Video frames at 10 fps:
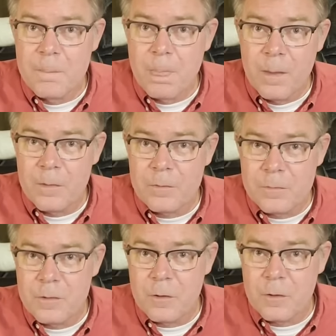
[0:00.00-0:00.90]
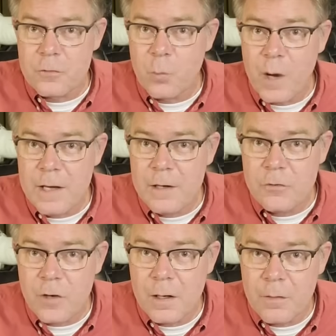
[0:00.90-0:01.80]
this
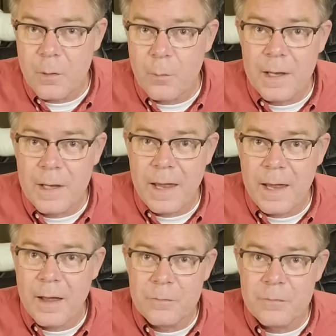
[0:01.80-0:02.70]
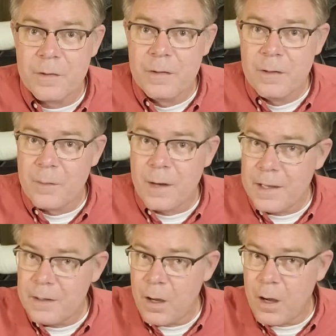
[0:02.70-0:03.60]
dissuasion that we have,
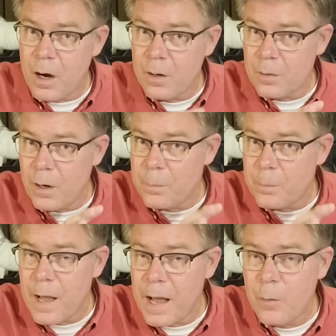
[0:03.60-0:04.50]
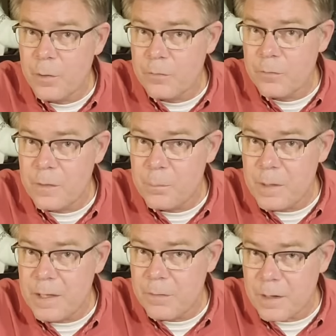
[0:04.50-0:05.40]
right? Our our powers that
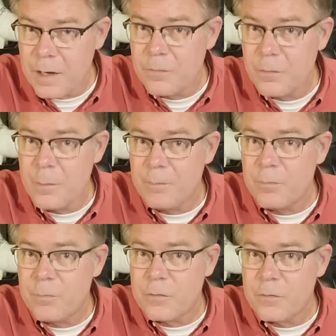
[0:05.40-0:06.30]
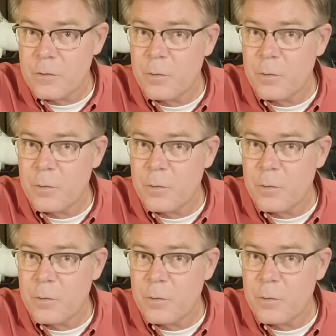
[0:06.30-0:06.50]
be, the government, the central